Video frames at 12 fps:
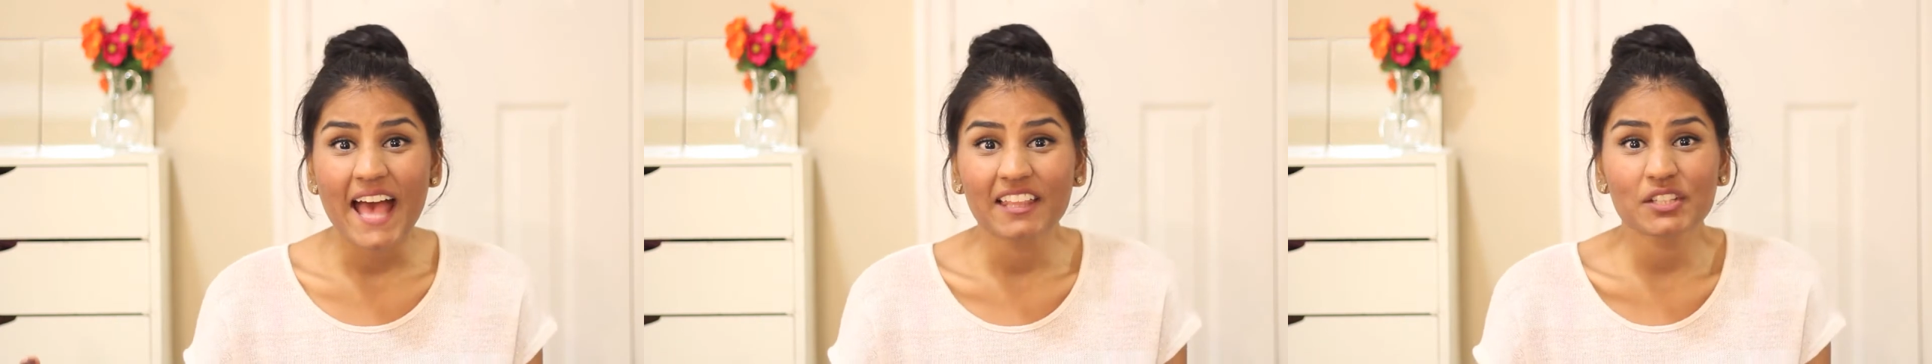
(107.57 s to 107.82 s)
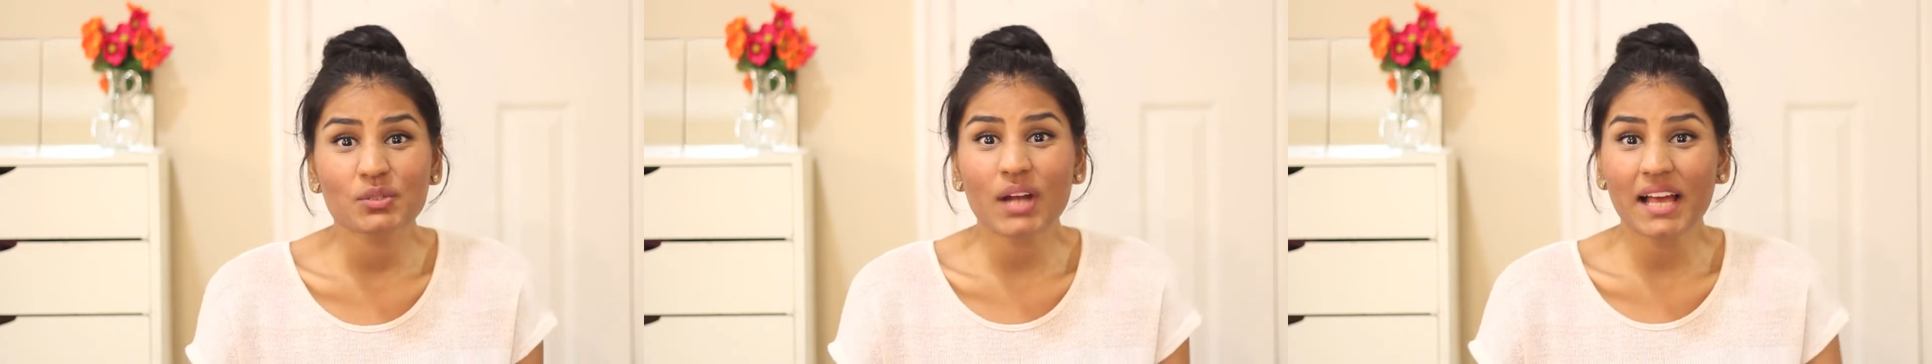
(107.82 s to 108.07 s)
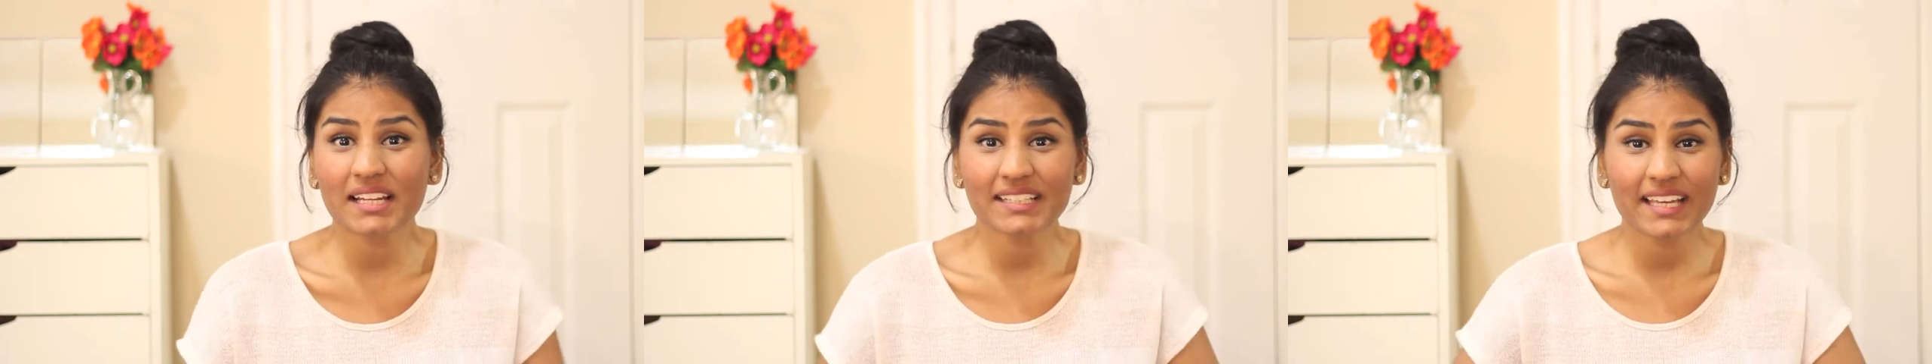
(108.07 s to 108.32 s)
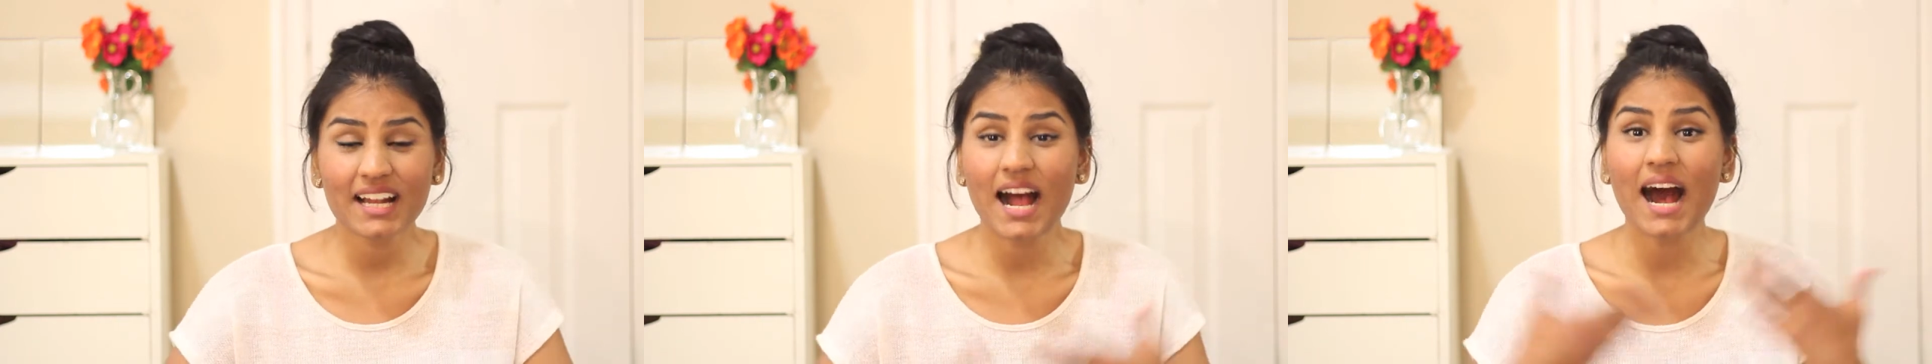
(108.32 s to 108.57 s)
and then you kind
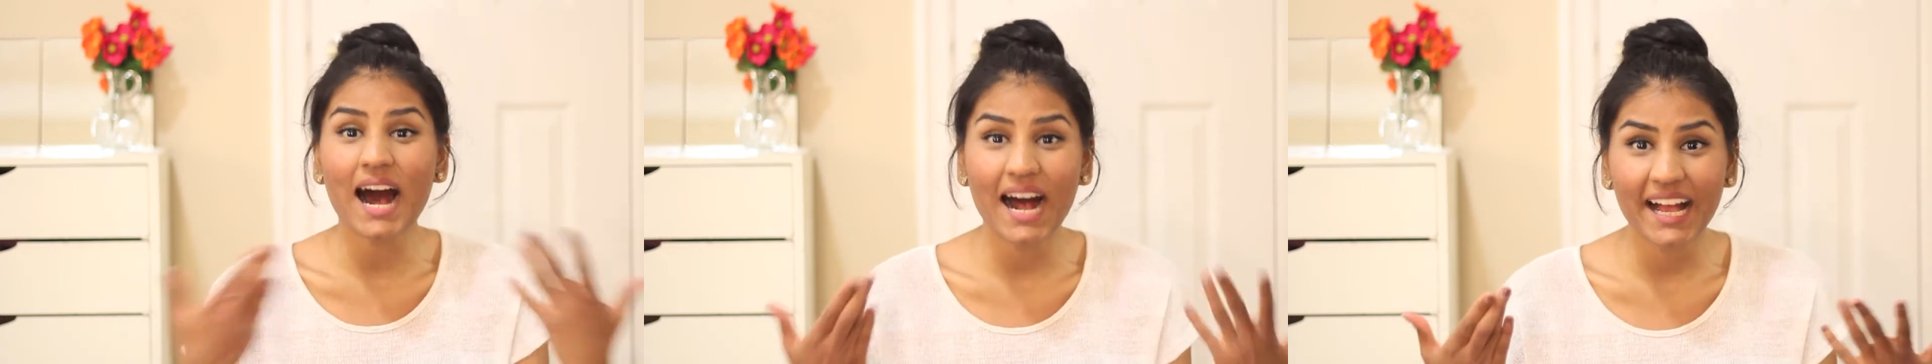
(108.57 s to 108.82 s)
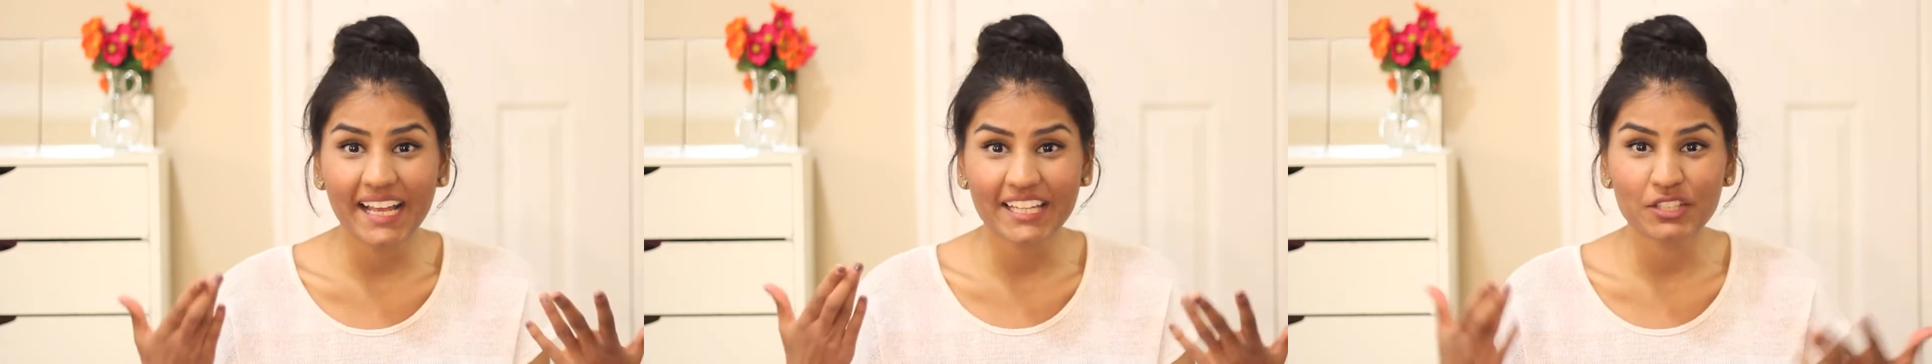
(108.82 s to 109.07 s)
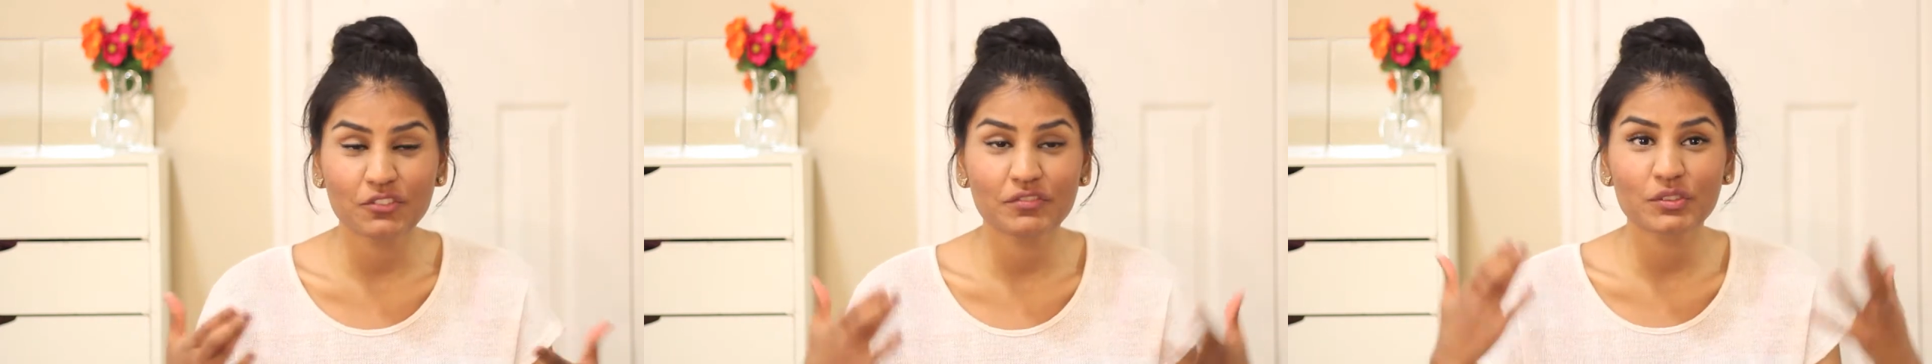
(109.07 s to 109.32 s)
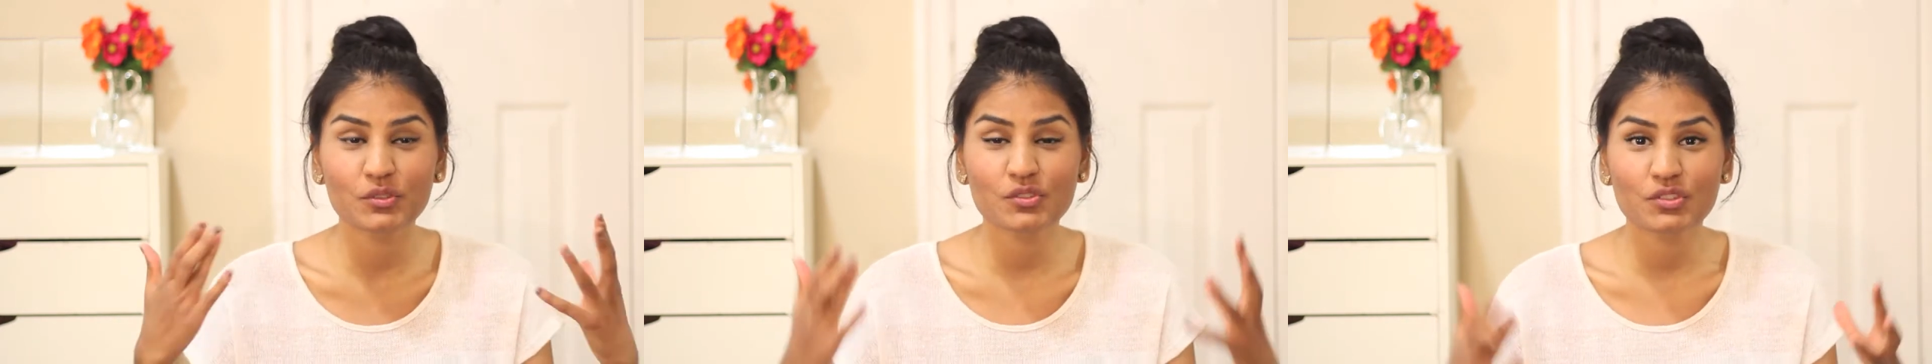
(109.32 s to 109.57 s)
of get a high. You
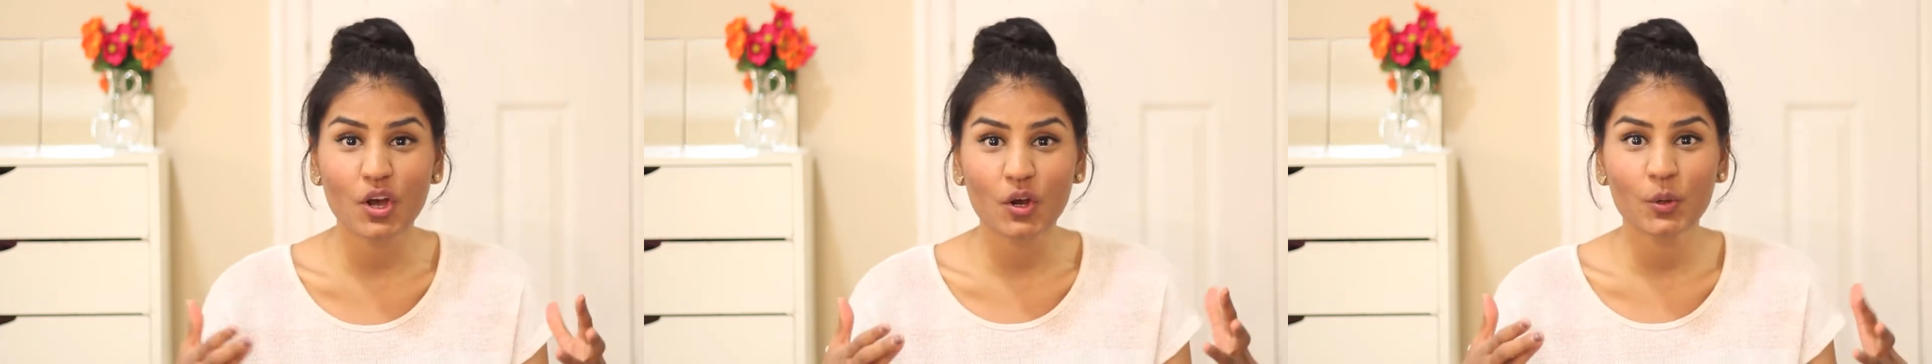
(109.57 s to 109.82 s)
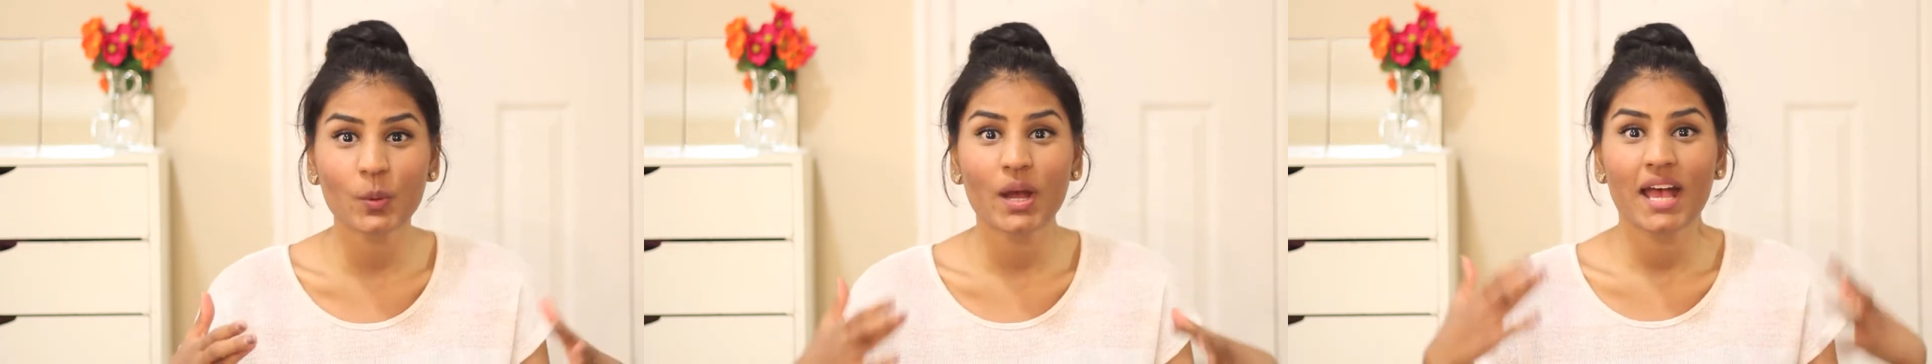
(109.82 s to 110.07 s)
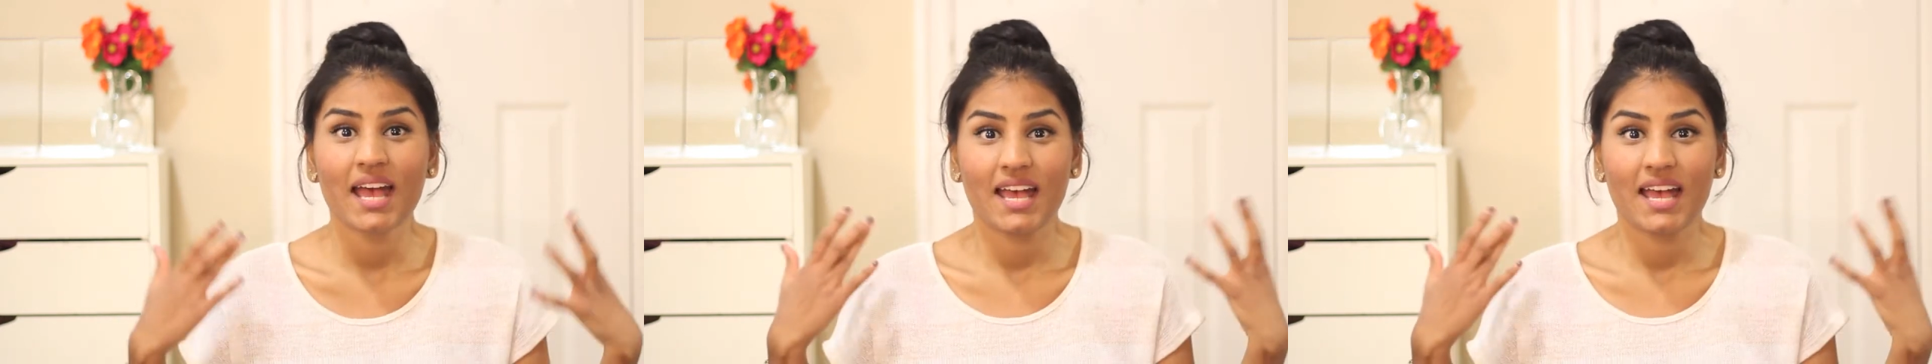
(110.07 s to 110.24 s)
feel so